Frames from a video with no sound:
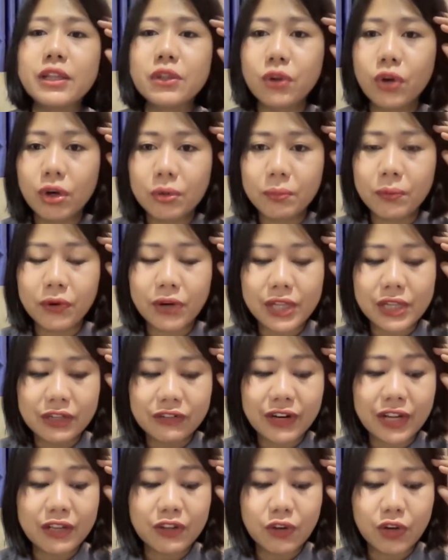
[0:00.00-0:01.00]
incorporate
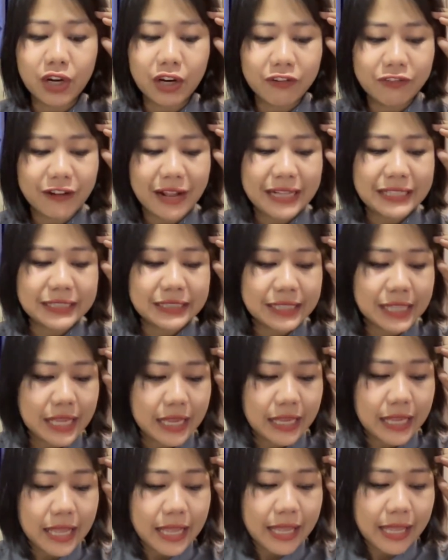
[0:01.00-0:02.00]
regular fasting.